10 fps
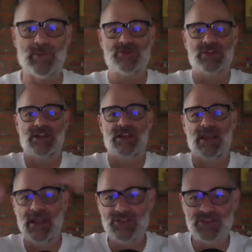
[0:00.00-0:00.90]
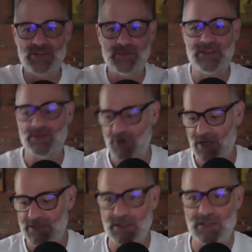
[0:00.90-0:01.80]
to engage them in the
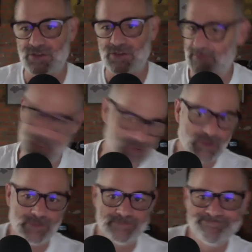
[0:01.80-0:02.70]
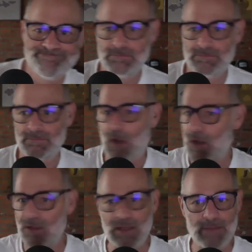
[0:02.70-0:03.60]
process. So I'm like, cool. All
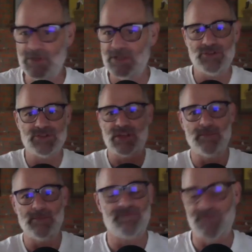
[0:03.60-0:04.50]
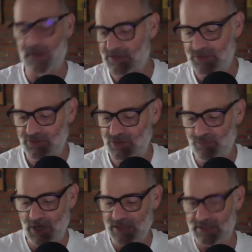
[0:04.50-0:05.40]
I'm going to do is come in and fine tune your
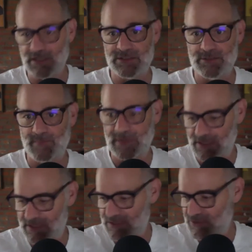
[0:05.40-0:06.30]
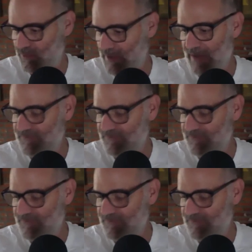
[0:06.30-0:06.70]
process, because after you